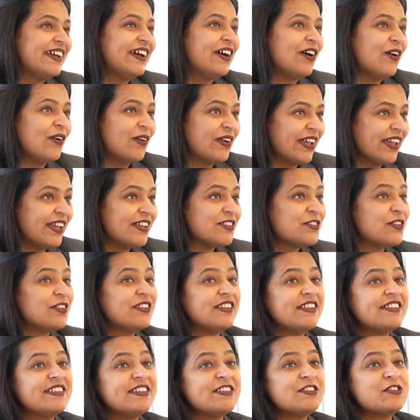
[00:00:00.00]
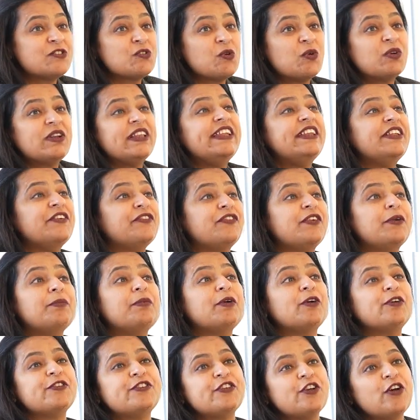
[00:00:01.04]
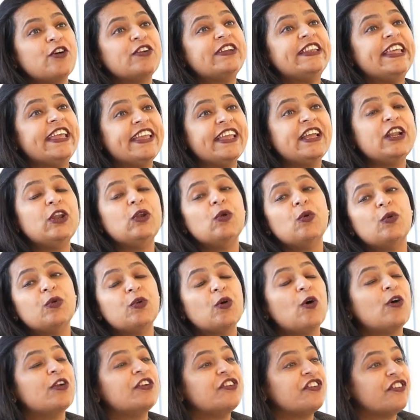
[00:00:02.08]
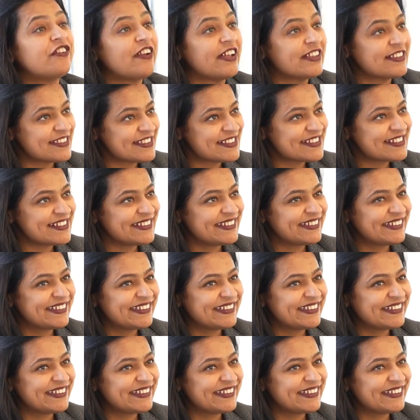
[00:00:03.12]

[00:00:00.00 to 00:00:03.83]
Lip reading: Okay, so this is totally different because you are taking loan on trust.